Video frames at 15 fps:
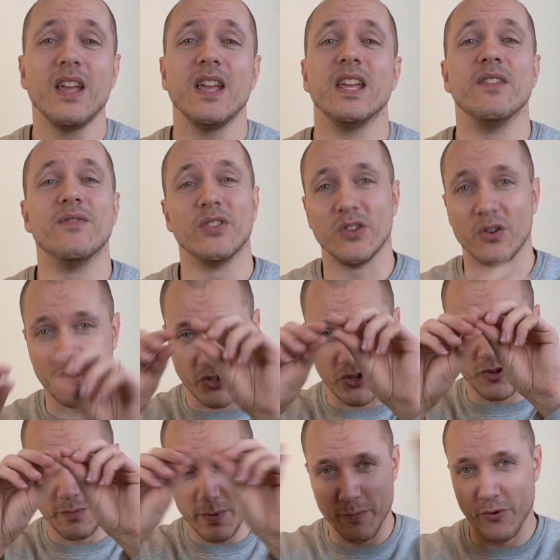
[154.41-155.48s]
even though it
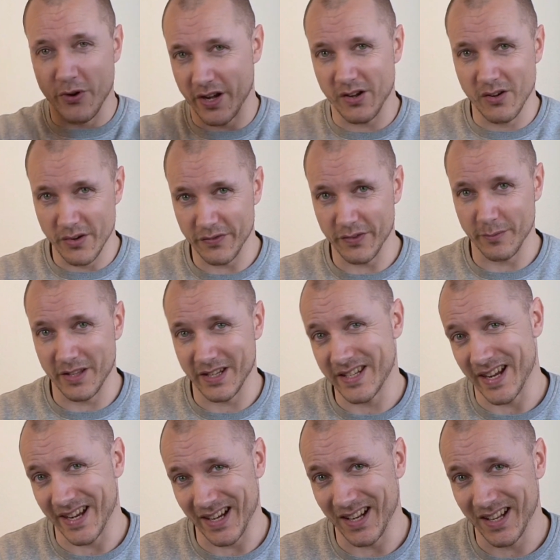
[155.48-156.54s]
should be pretty clear from the
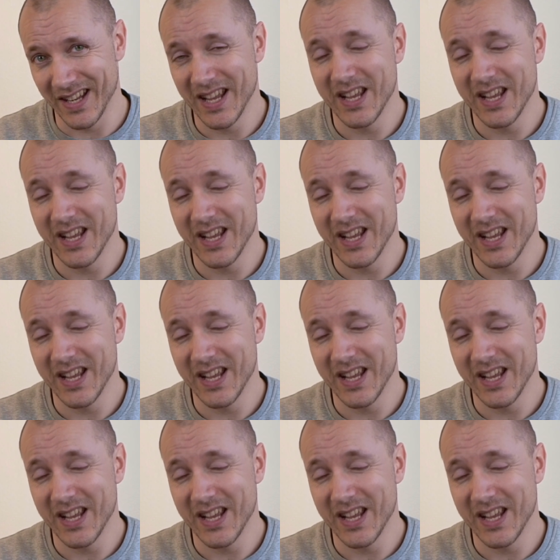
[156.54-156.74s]
title.